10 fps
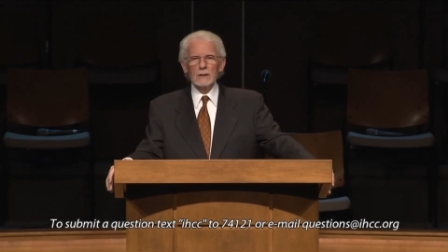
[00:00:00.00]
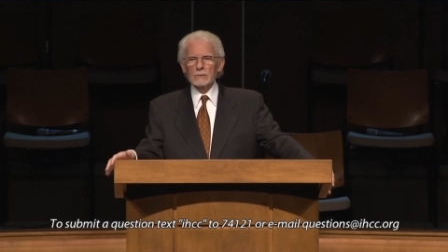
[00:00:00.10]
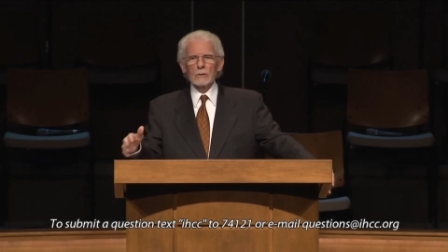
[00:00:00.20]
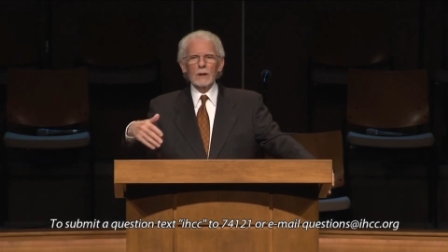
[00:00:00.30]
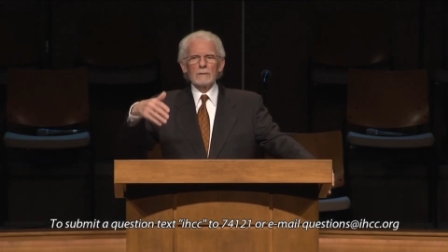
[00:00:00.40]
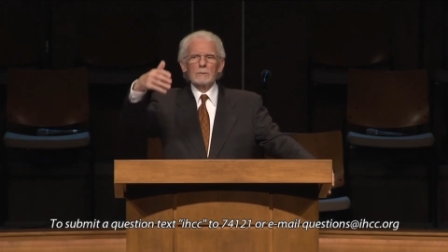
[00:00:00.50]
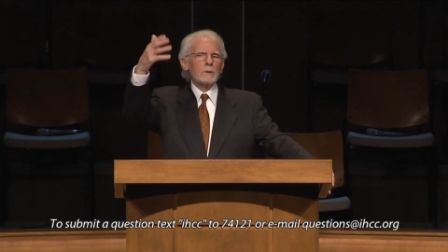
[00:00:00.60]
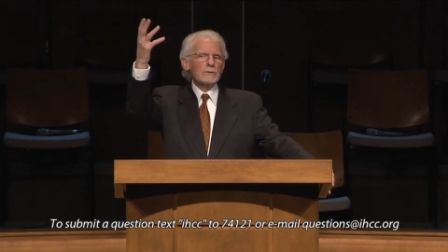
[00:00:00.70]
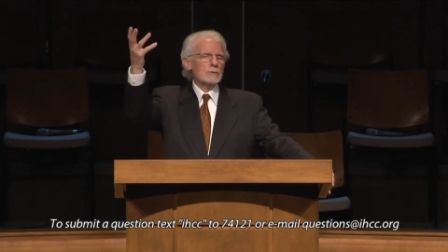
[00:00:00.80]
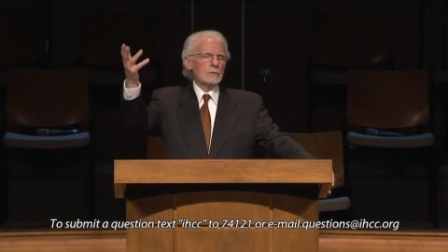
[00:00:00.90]
So, loved
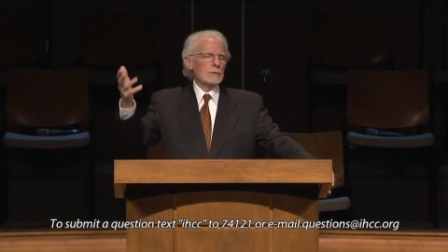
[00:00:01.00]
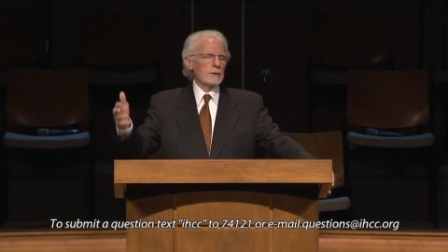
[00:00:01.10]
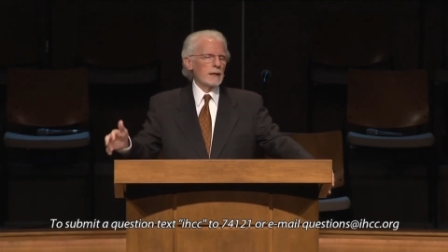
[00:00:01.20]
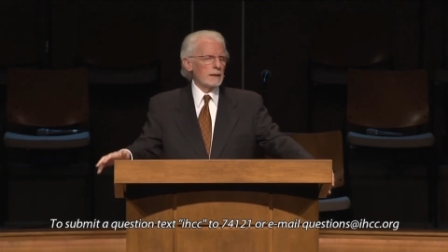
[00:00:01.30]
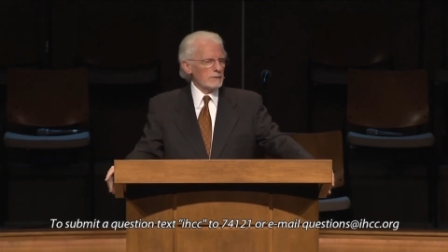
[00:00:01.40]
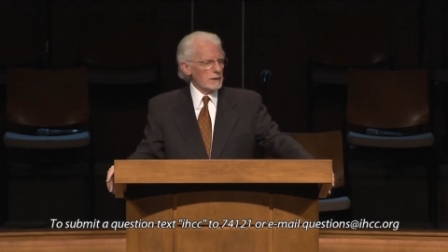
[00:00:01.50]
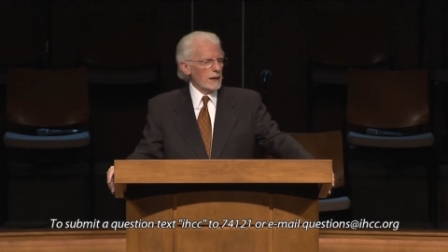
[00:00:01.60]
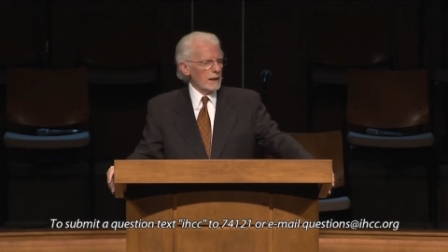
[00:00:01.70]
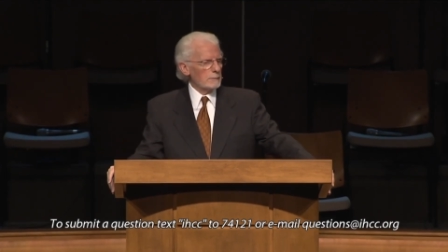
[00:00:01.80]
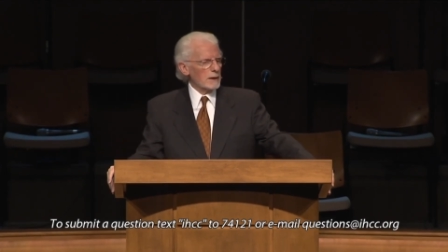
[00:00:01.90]
ones that are in heaven
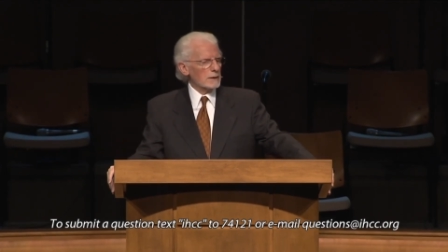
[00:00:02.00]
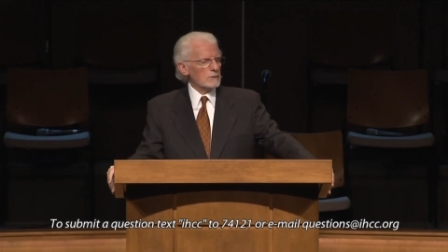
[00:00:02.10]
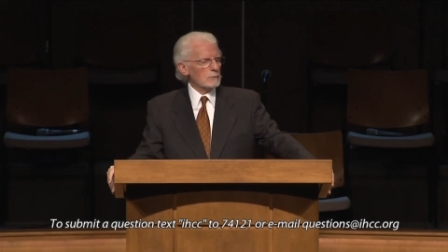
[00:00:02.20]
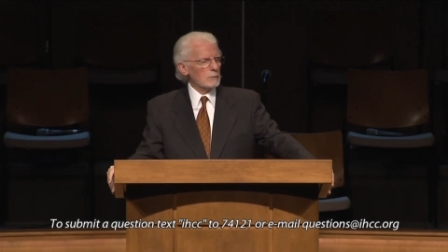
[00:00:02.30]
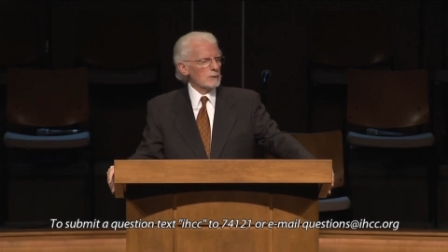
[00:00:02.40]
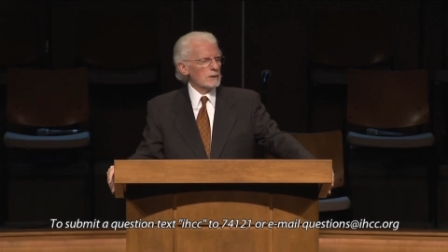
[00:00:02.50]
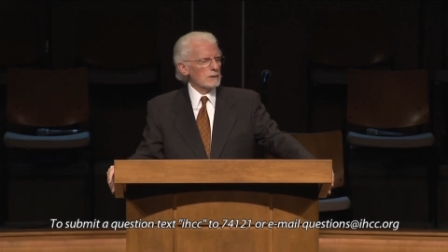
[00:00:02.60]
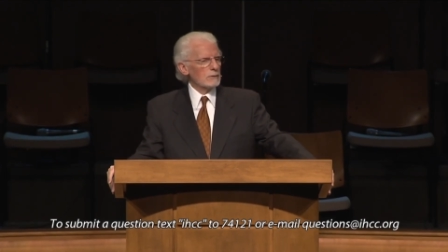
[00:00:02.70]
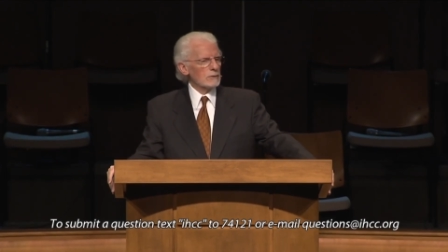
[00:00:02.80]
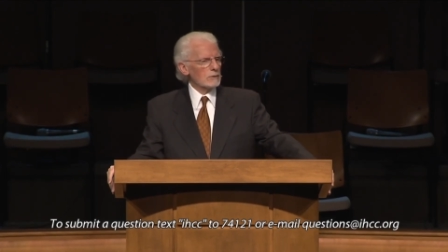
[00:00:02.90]
now because they were
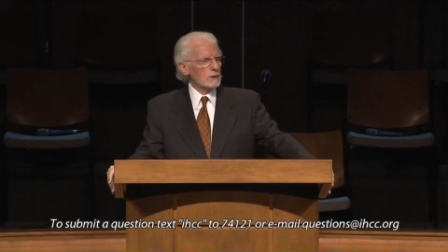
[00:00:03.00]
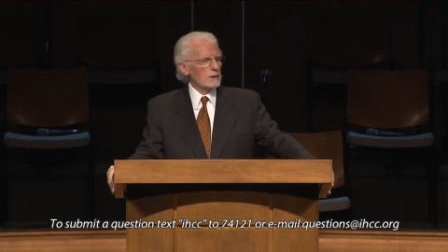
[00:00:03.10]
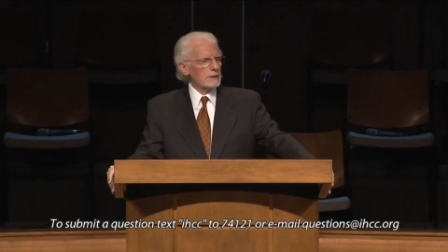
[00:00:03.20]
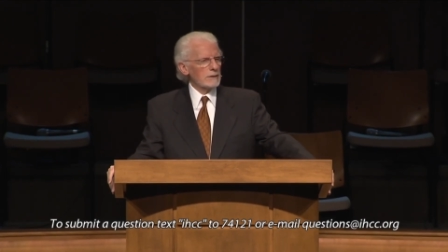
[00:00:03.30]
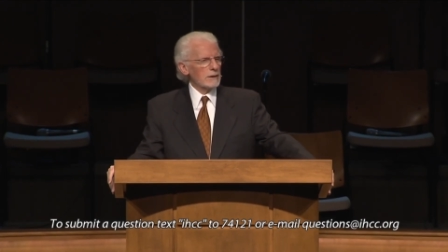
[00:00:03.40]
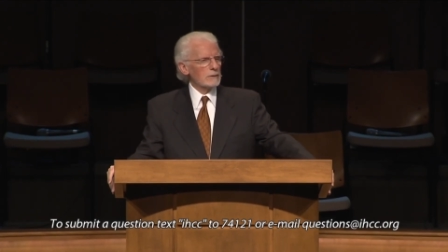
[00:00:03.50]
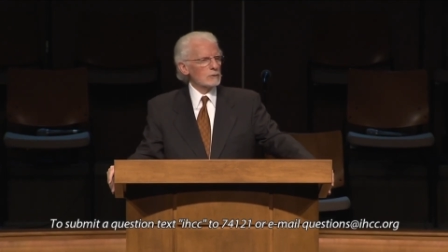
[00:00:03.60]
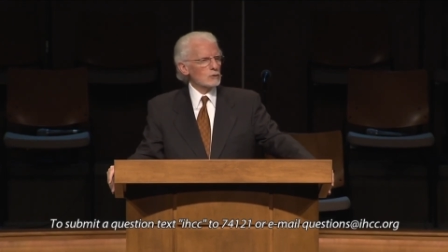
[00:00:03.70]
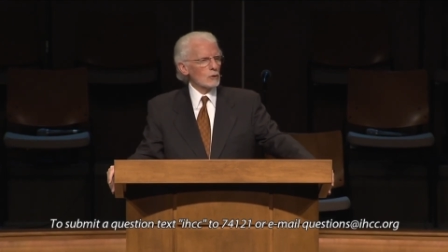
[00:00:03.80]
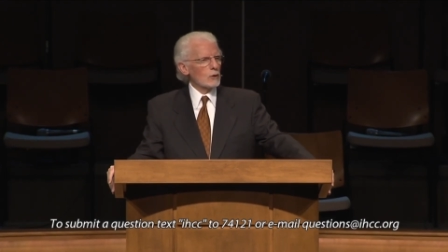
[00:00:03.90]
believers, they're
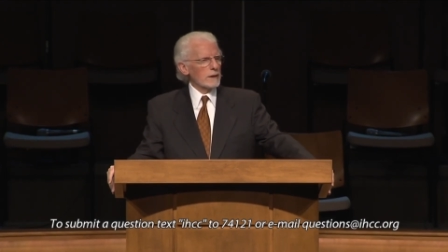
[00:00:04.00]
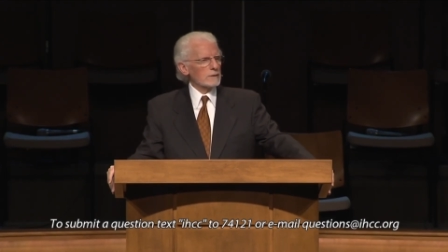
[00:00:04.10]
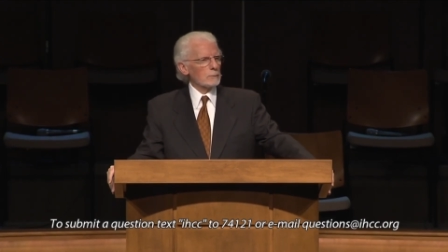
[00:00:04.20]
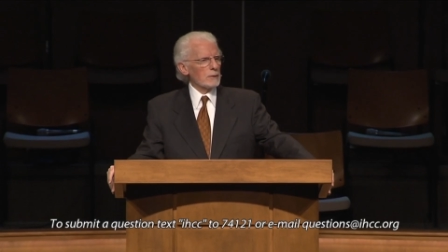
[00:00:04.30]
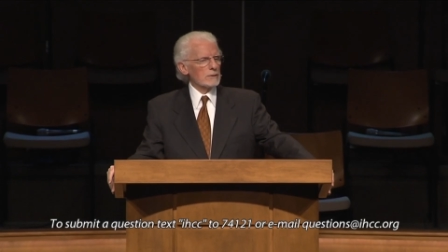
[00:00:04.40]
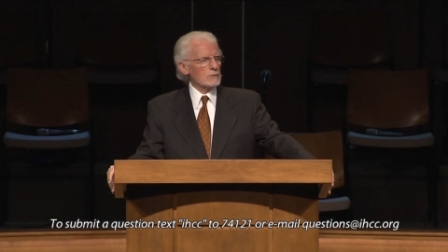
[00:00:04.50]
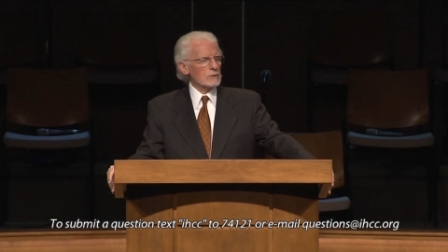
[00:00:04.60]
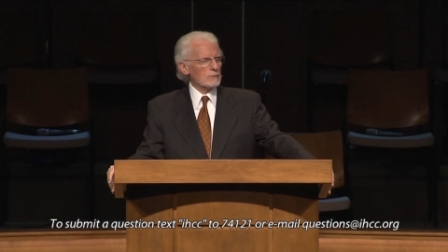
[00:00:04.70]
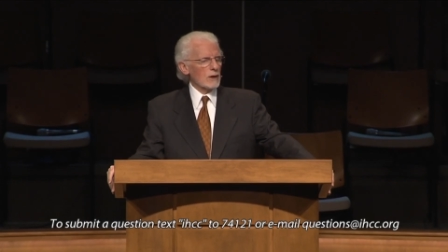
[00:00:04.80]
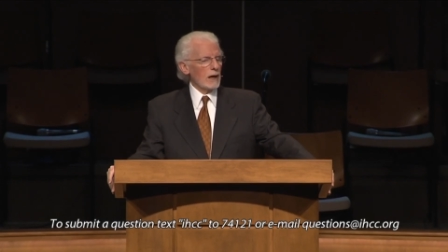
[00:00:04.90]
enjoying the
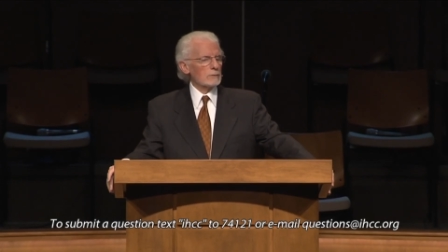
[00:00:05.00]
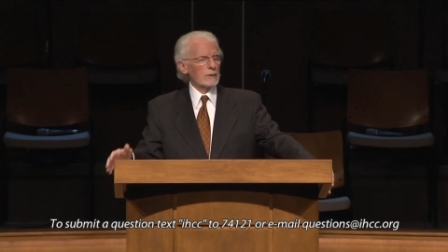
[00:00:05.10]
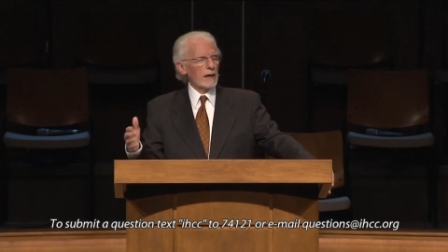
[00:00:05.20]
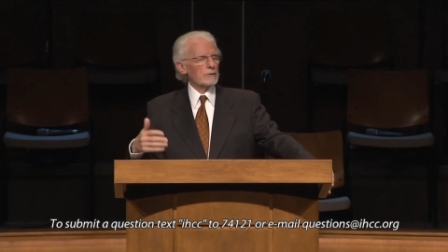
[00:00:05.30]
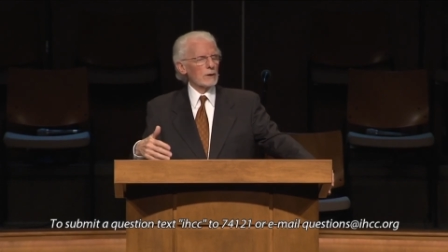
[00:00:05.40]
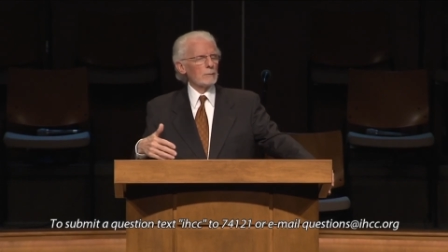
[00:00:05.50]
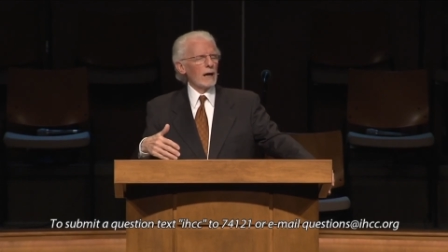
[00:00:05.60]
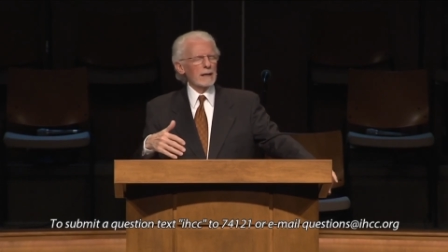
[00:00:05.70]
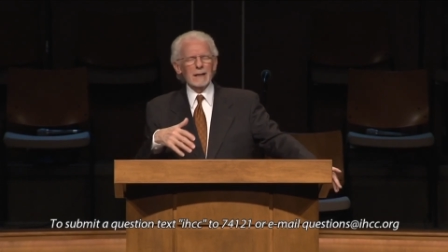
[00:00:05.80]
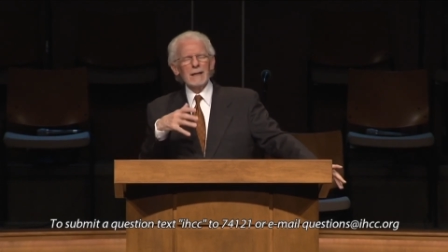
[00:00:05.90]
presence of God without their
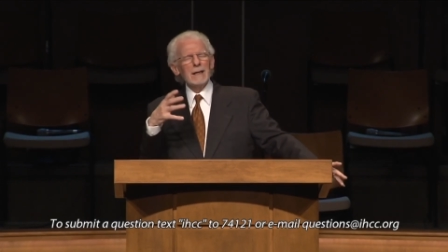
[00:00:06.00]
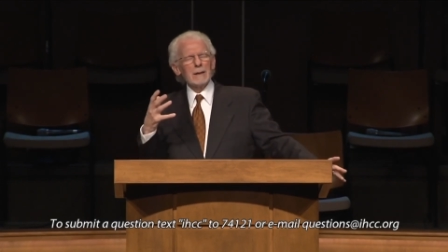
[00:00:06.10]
body.